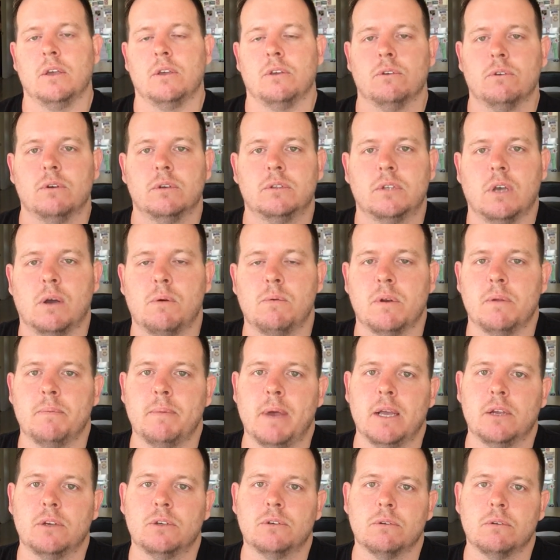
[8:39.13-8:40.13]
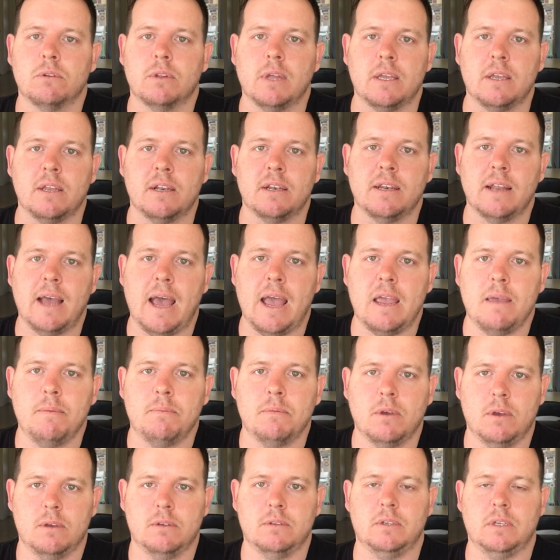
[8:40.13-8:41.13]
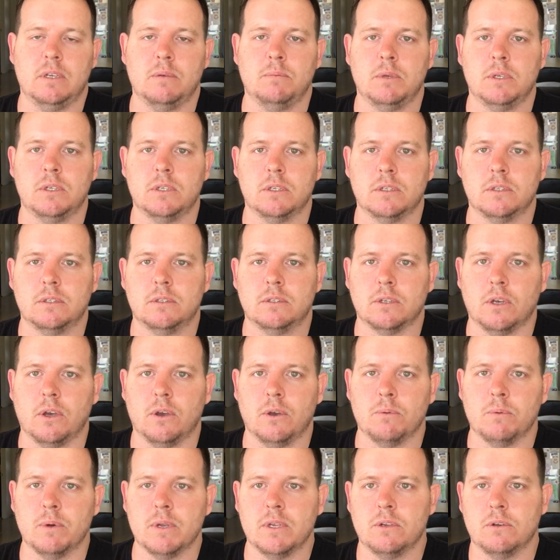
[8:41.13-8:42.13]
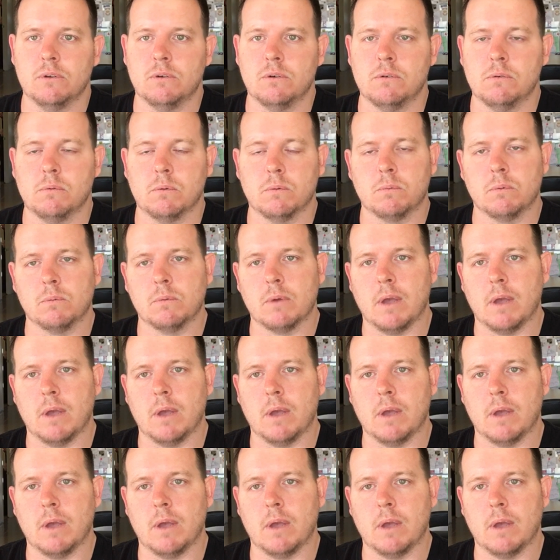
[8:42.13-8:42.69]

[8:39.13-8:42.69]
You also want to make sure that you name those images. So when you're